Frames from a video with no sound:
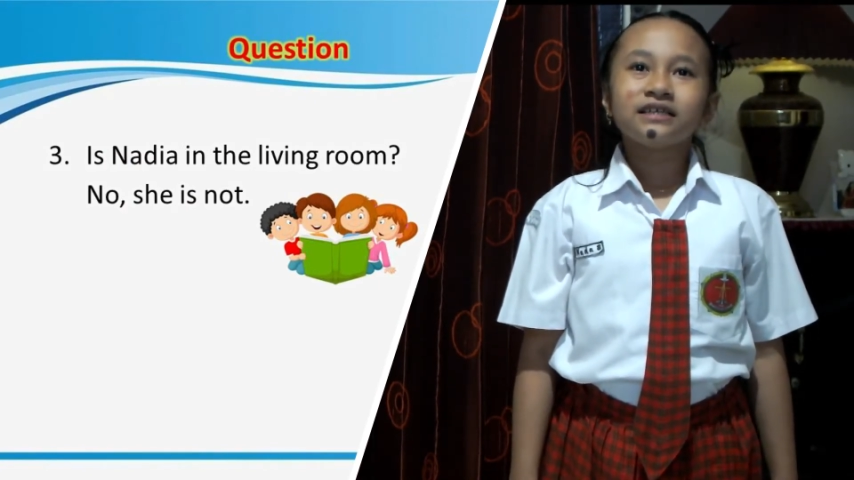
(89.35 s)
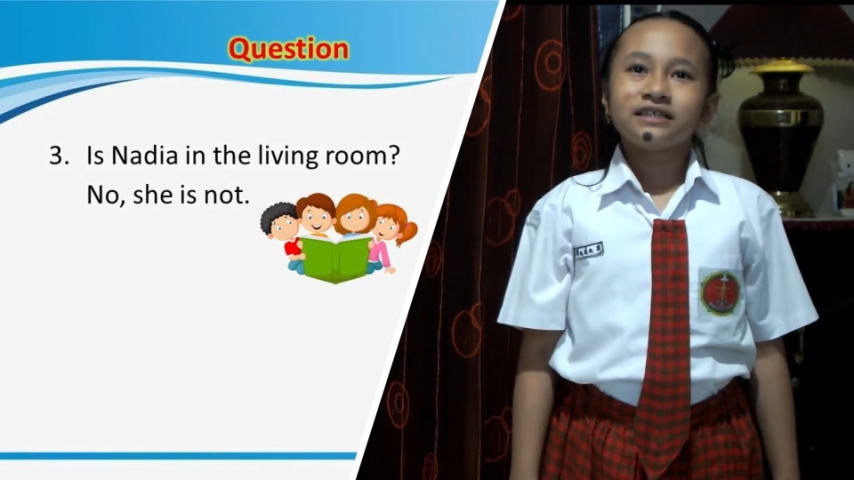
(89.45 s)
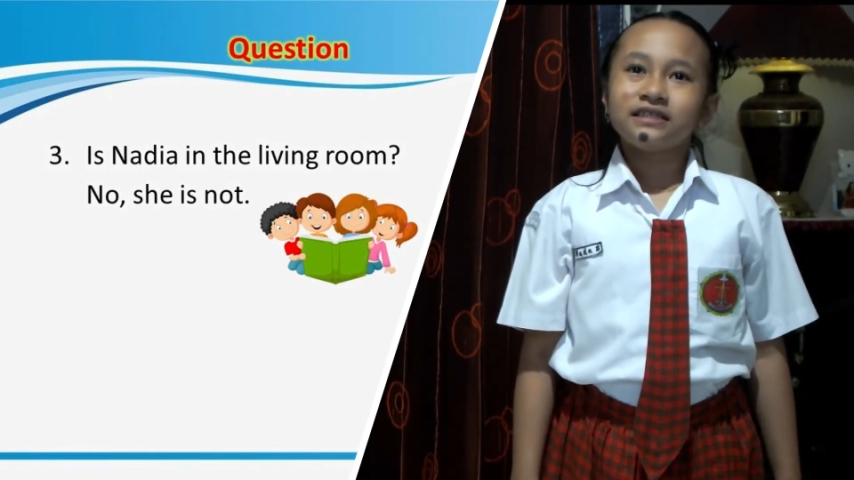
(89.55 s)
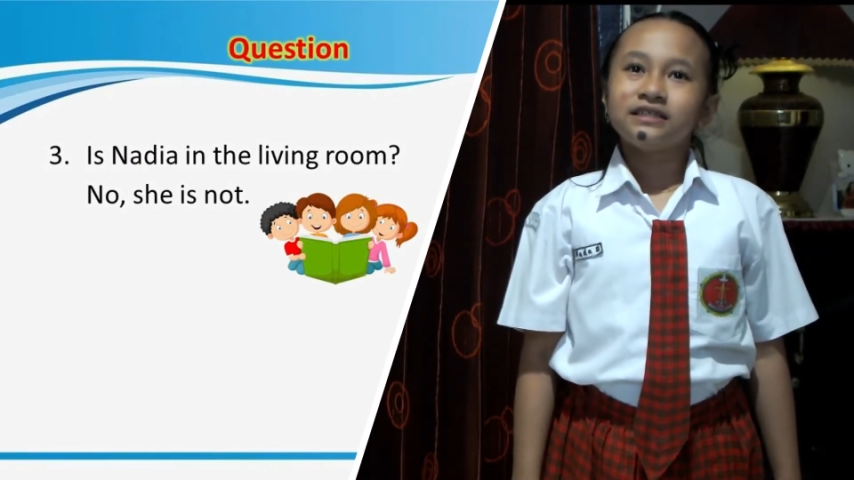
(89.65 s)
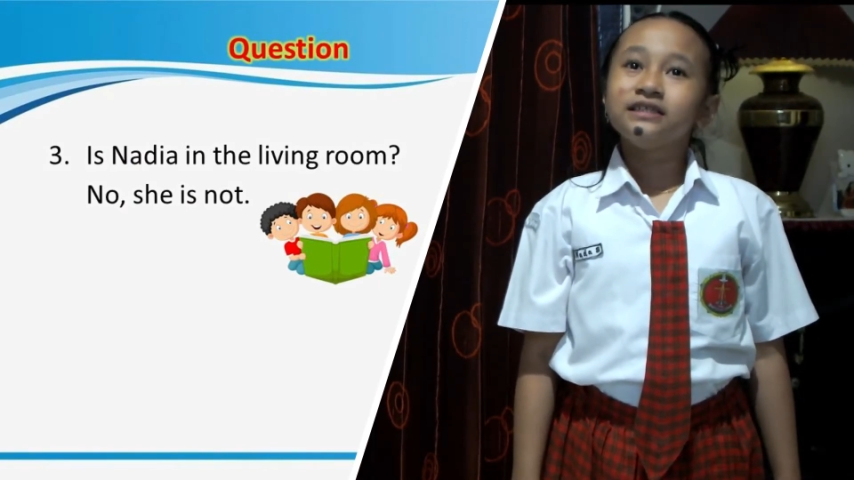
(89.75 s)

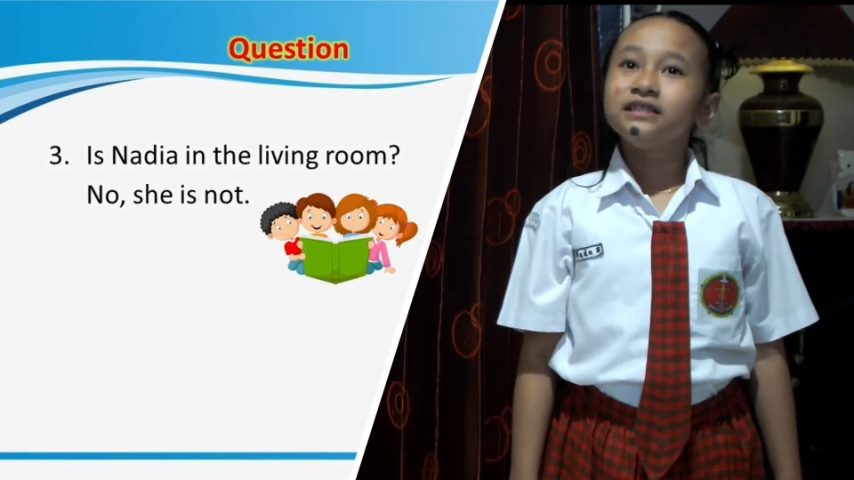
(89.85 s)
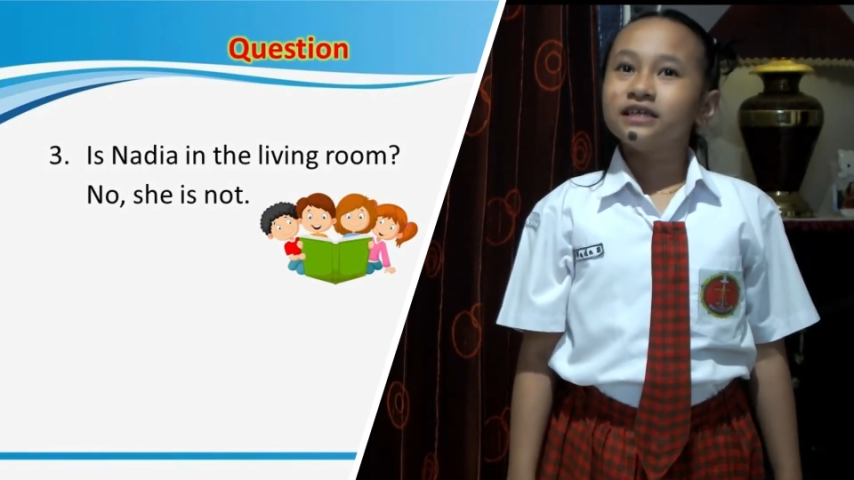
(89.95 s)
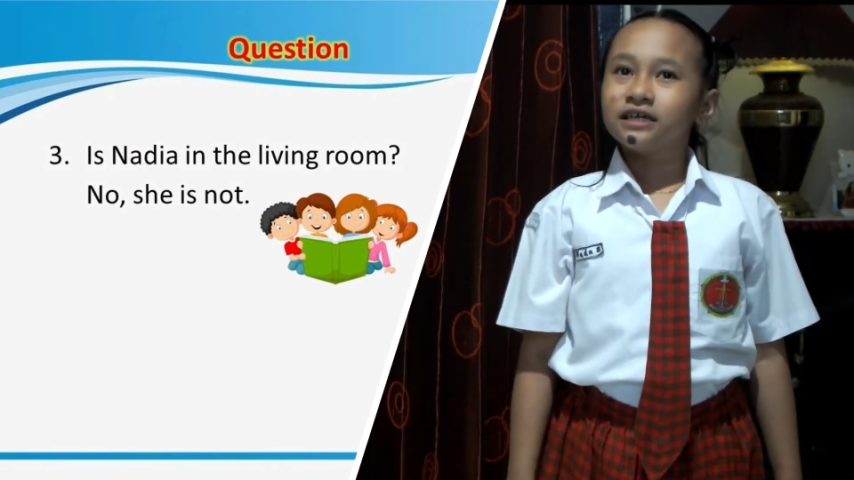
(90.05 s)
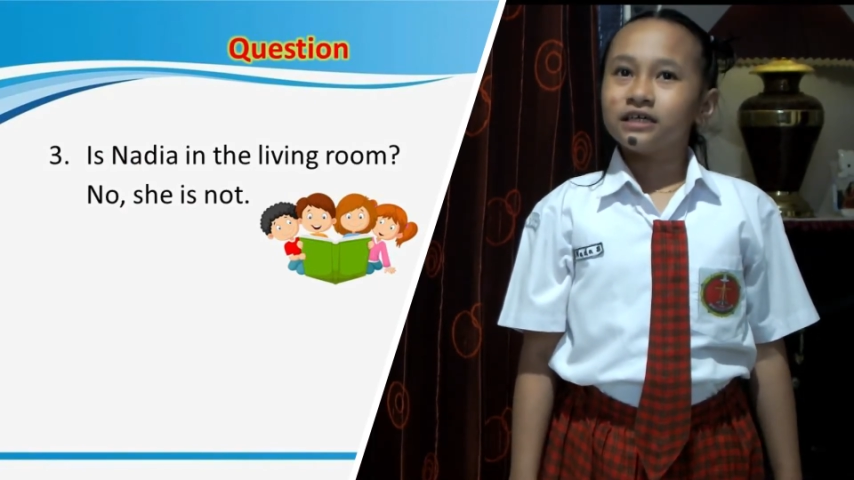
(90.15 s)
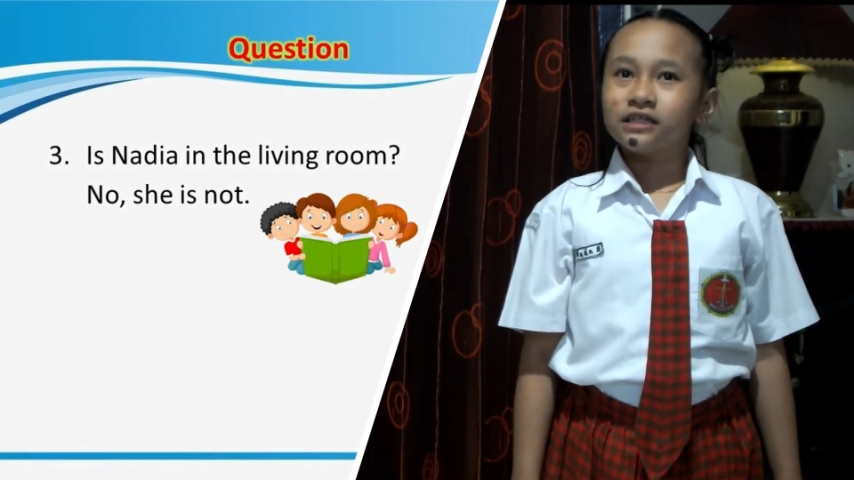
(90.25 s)
in
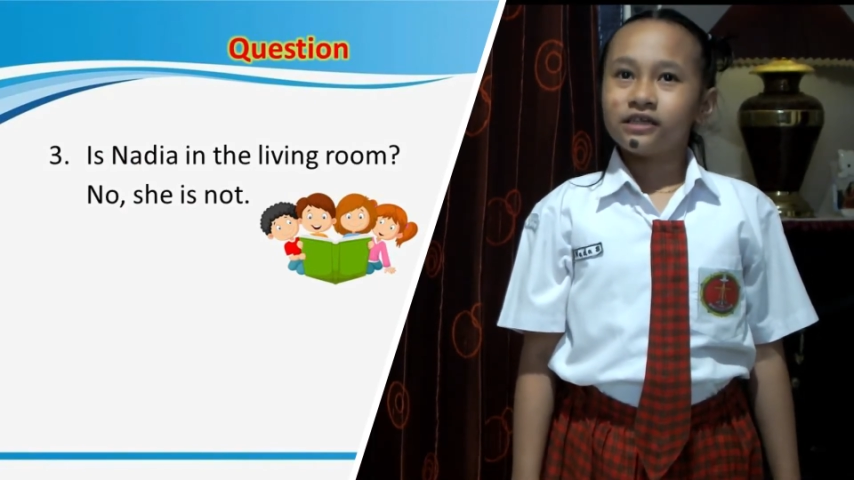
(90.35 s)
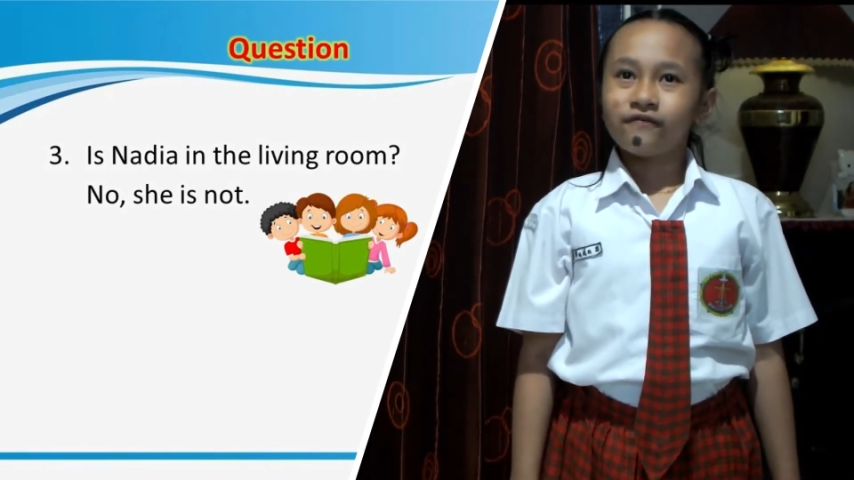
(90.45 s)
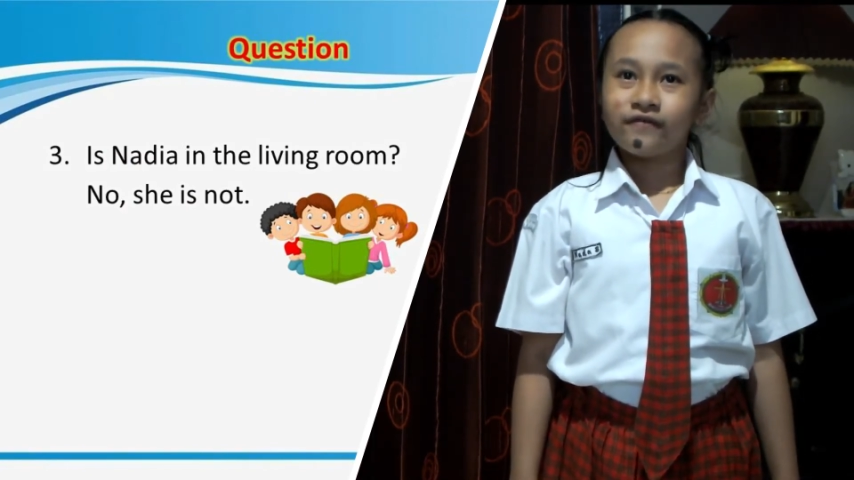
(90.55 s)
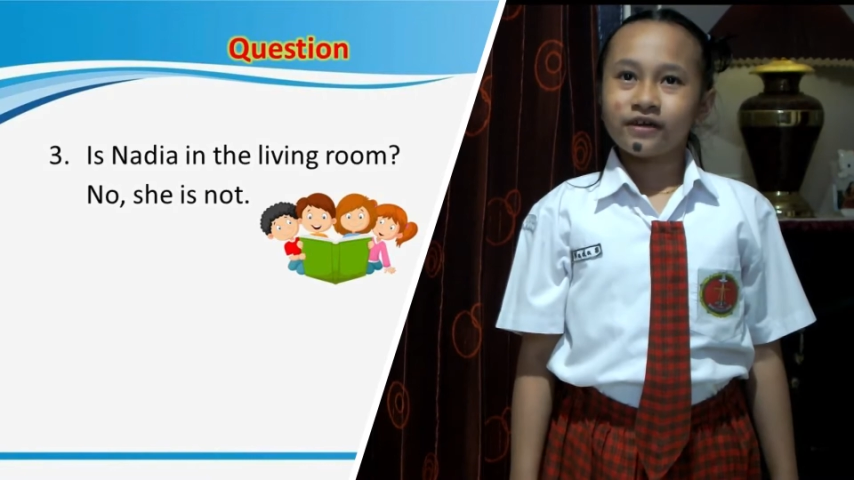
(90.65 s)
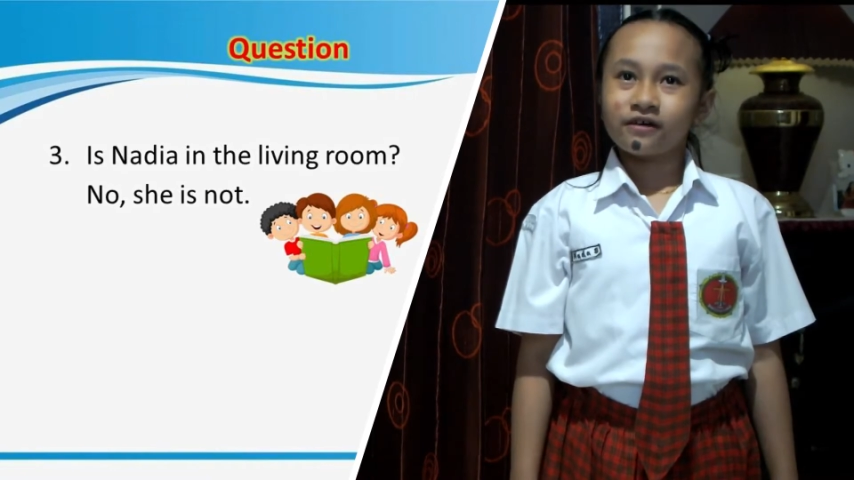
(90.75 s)
the
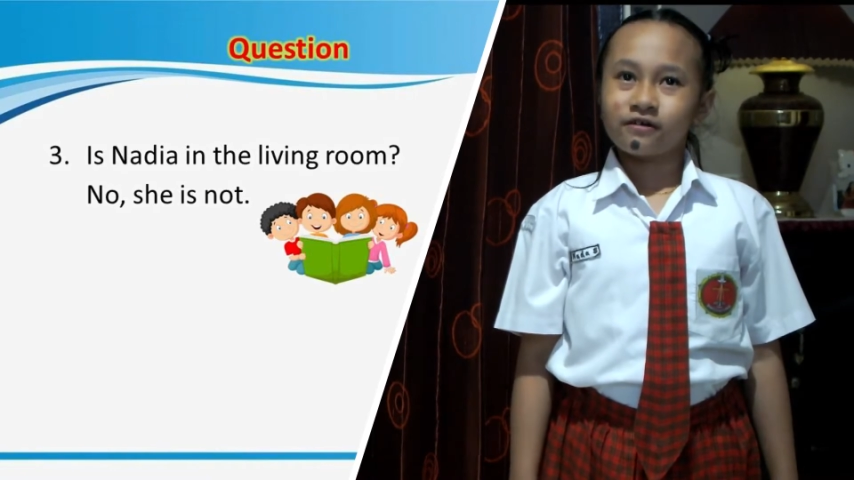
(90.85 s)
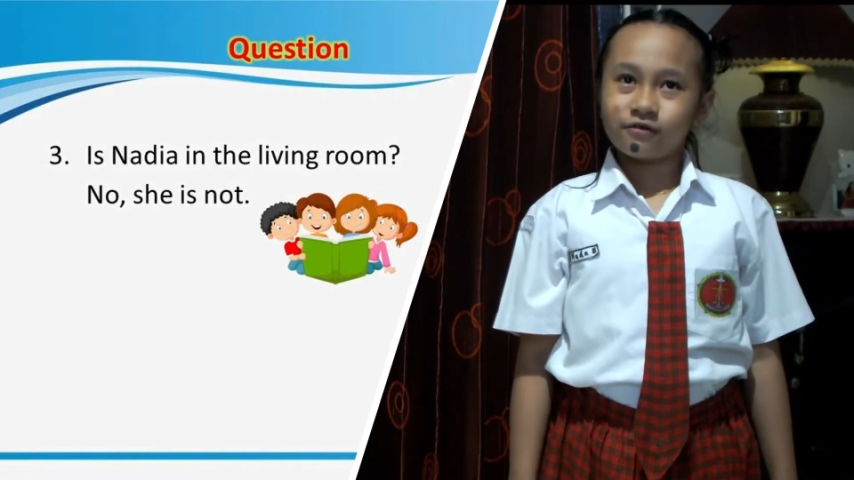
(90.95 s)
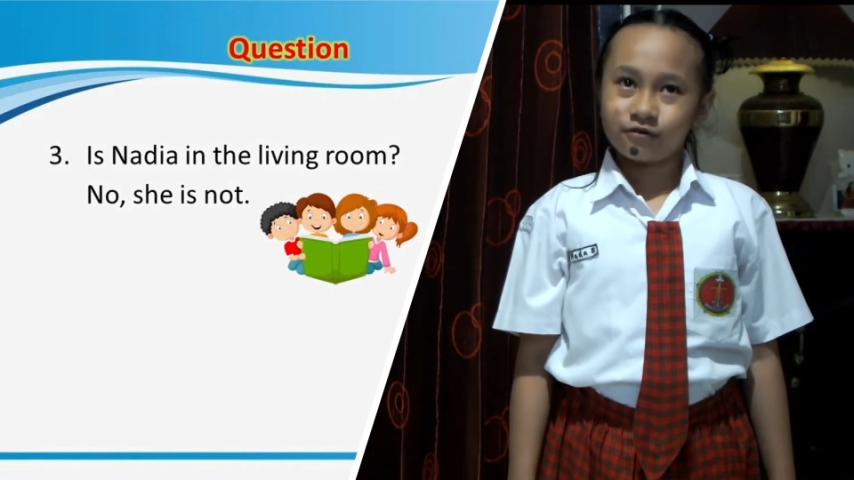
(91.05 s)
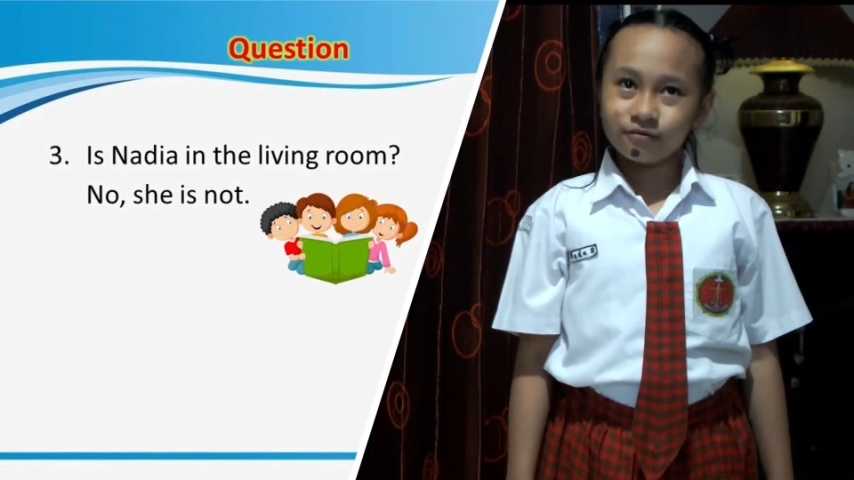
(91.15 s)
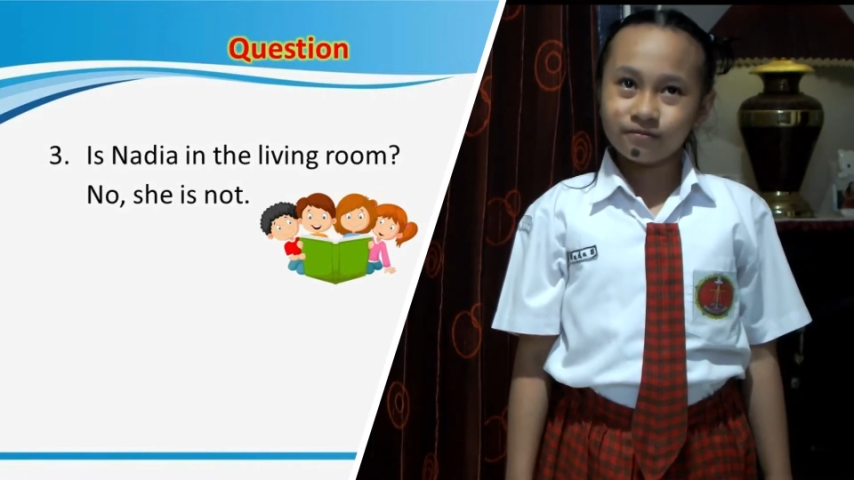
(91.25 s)
living
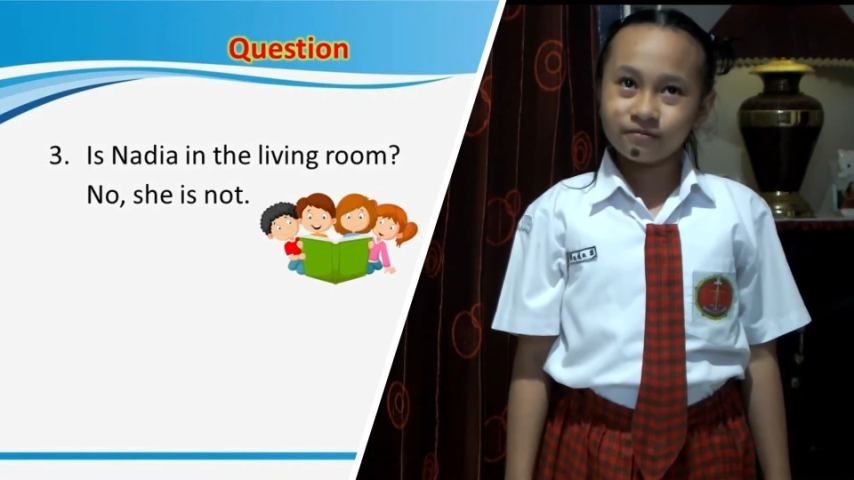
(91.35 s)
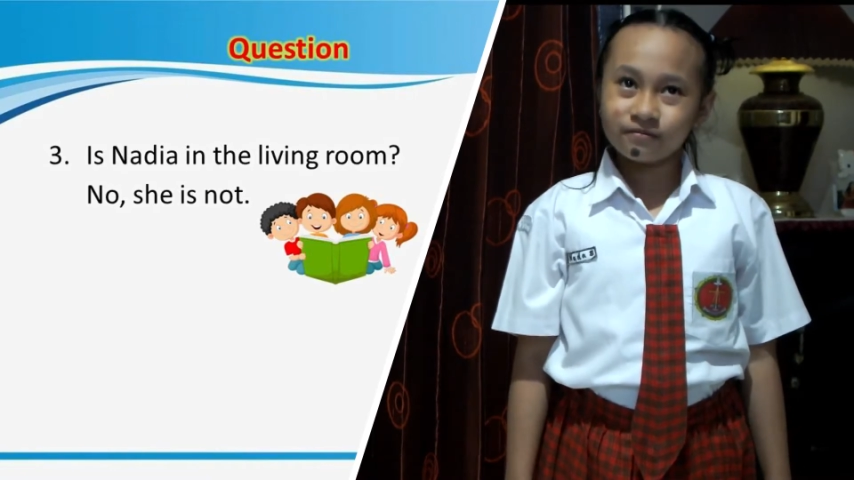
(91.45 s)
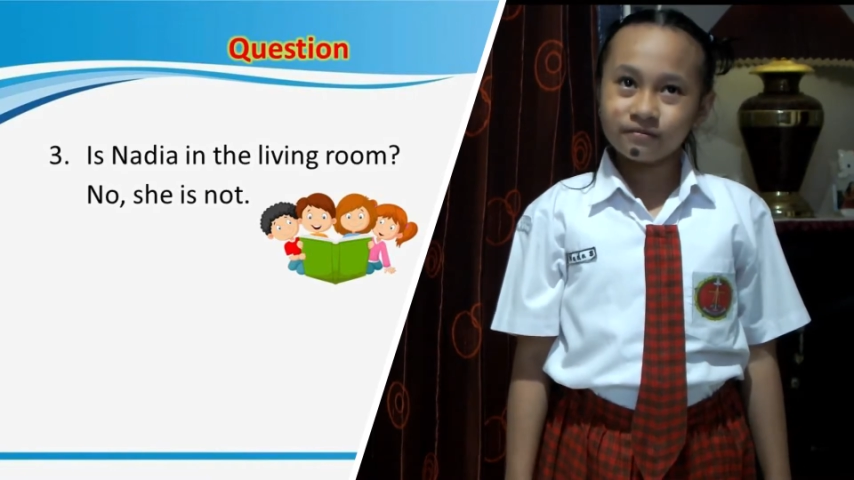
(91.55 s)
room?